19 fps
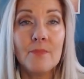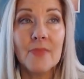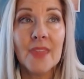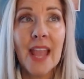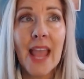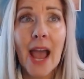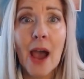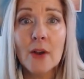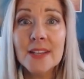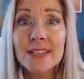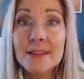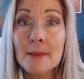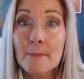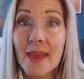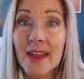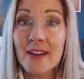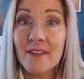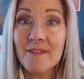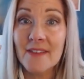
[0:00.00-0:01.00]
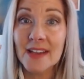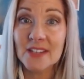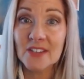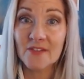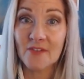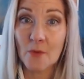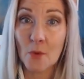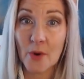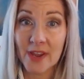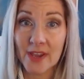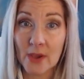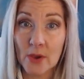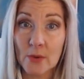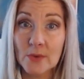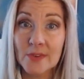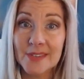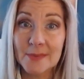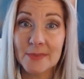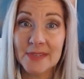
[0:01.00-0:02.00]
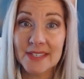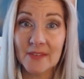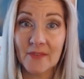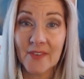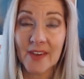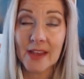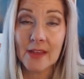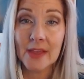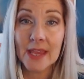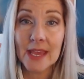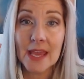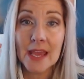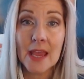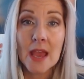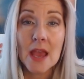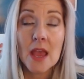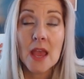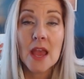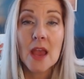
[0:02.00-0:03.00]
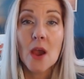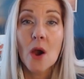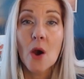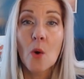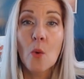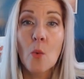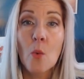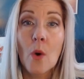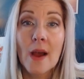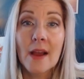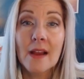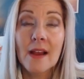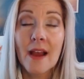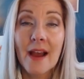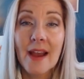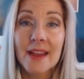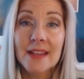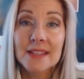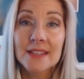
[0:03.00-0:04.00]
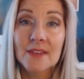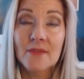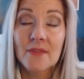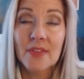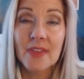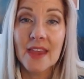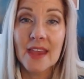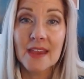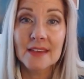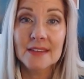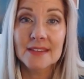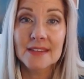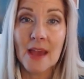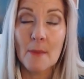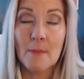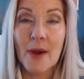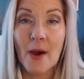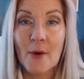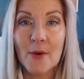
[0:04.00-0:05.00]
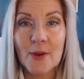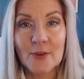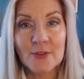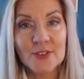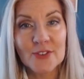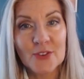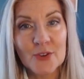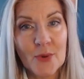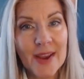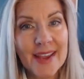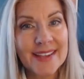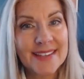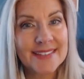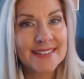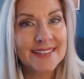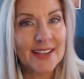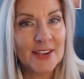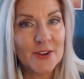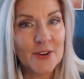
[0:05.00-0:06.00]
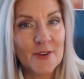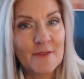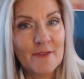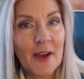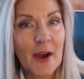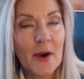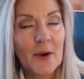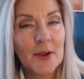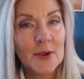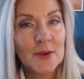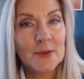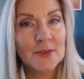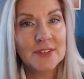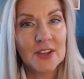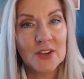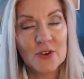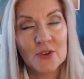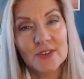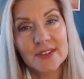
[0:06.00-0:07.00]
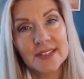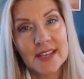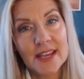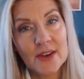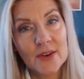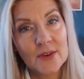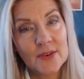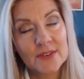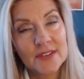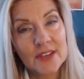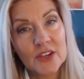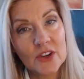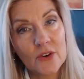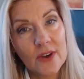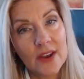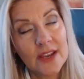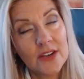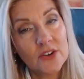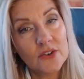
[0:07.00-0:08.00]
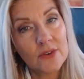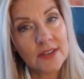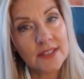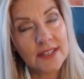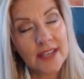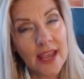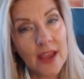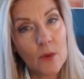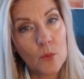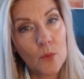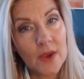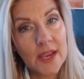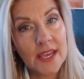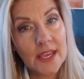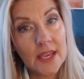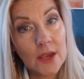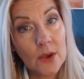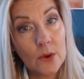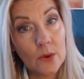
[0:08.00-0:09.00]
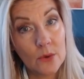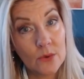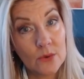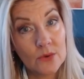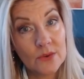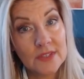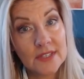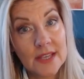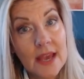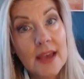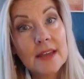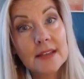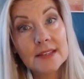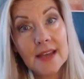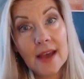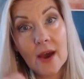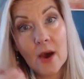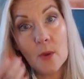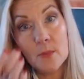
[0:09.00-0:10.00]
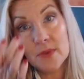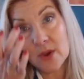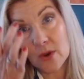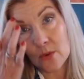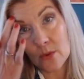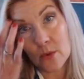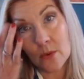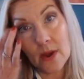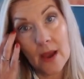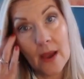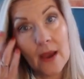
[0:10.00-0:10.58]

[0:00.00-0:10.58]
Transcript: How does it manifest for you specifically? What kinds of things about your strengths and your values and your skills and your interests can we use to help you